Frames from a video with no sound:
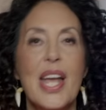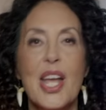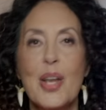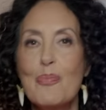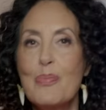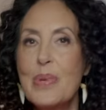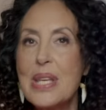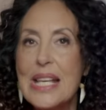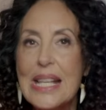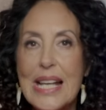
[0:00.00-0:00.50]

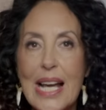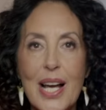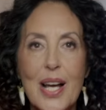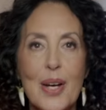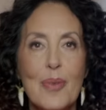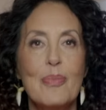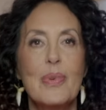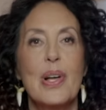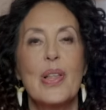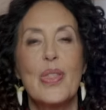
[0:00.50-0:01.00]
and
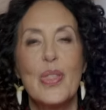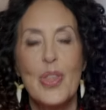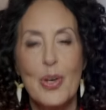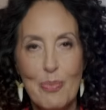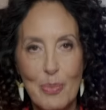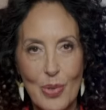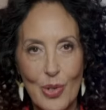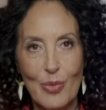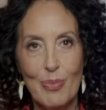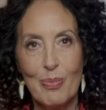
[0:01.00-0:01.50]
become
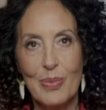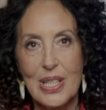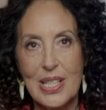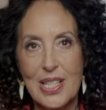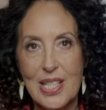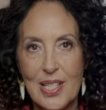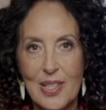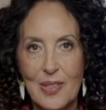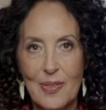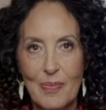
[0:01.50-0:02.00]
the
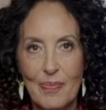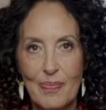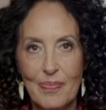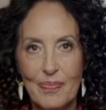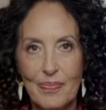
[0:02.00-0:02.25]
movement.